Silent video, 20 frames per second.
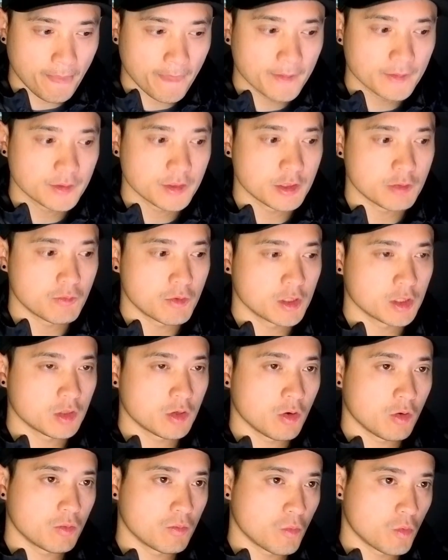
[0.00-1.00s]
Do they want to
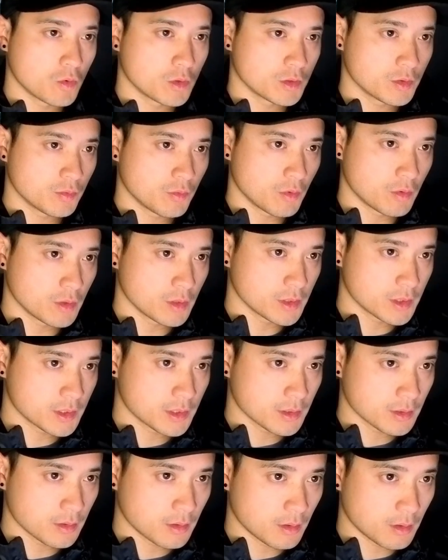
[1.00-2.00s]
go more towards
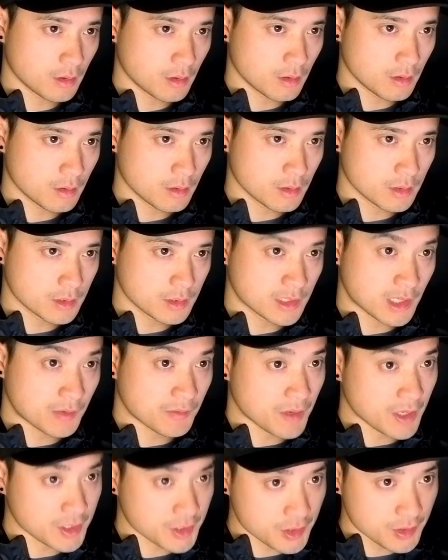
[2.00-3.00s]

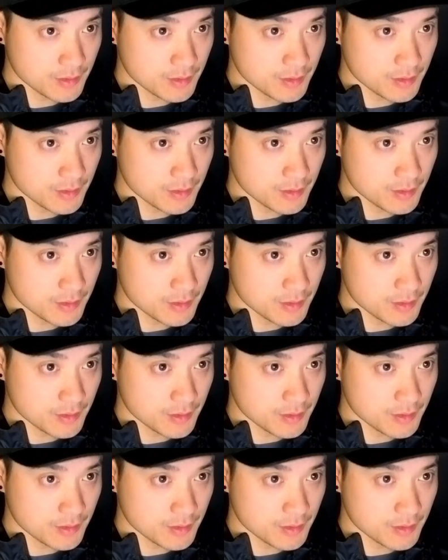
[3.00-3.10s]
direction